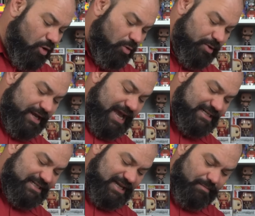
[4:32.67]
Or we
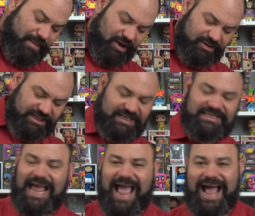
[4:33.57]
get something else
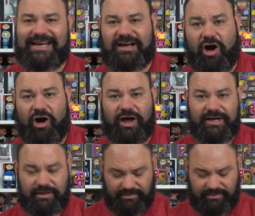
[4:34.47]
that's added on